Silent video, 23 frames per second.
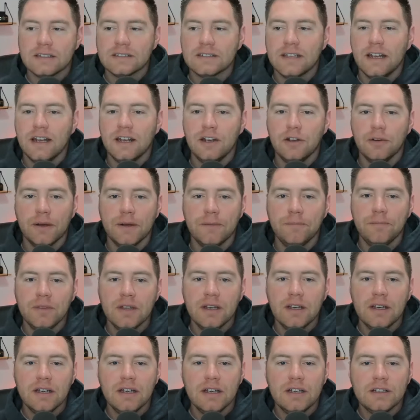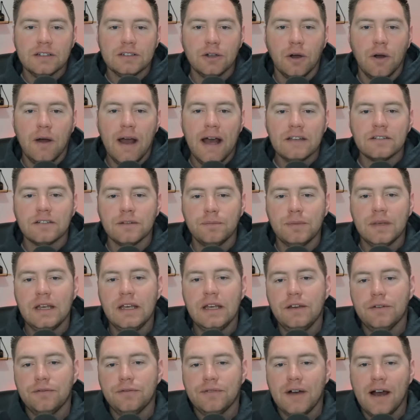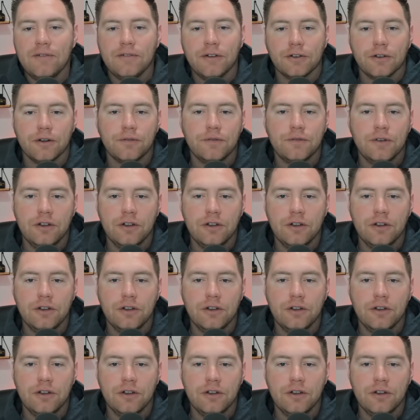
get into it. So S&P 500